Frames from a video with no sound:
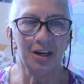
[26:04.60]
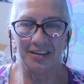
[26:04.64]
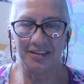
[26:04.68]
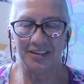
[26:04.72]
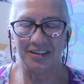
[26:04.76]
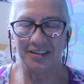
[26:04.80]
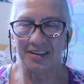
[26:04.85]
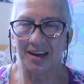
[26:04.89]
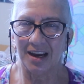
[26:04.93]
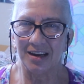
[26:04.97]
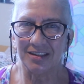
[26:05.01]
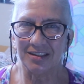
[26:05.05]
I had
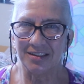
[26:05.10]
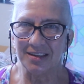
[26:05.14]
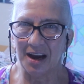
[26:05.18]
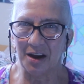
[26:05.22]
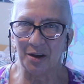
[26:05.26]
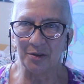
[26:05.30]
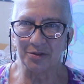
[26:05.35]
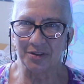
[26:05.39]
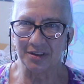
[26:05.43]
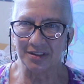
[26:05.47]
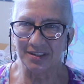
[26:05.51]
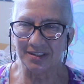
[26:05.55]
sketched
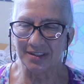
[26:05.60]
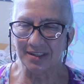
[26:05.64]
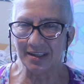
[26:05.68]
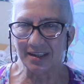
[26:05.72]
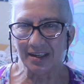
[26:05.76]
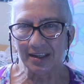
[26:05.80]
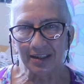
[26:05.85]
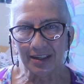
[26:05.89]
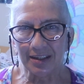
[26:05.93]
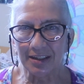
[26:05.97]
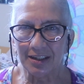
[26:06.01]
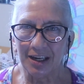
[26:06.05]
out this
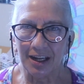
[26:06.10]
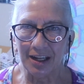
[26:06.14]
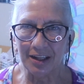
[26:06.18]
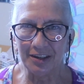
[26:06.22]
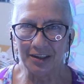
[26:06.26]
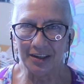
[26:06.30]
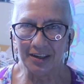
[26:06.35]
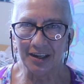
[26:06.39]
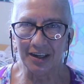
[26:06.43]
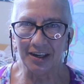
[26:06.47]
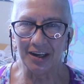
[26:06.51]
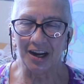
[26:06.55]
thing and
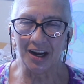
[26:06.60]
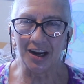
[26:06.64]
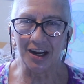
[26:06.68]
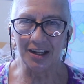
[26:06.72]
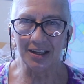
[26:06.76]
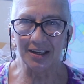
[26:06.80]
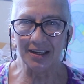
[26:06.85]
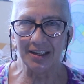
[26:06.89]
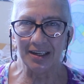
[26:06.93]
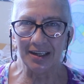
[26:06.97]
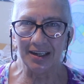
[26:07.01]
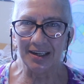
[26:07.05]
colored it
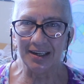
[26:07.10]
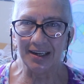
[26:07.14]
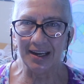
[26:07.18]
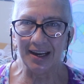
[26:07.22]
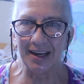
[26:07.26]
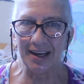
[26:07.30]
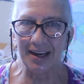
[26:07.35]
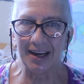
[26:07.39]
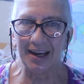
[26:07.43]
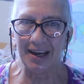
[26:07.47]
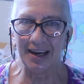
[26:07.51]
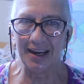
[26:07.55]
all in,
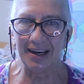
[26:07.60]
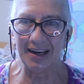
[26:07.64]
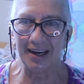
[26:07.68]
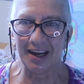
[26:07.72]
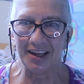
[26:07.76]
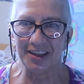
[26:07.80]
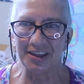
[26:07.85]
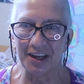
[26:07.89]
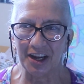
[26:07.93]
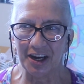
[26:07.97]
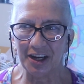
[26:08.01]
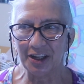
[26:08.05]
and
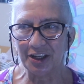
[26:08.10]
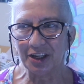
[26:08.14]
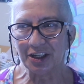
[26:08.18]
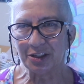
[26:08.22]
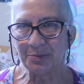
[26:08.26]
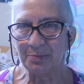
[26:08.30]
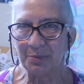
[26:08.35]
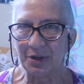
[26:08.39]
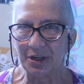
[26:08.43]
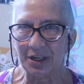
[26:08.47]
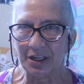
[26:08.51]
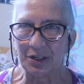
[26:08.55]
I thought it
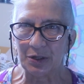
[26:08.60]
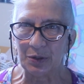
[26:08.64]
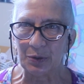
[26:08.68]
looked pretty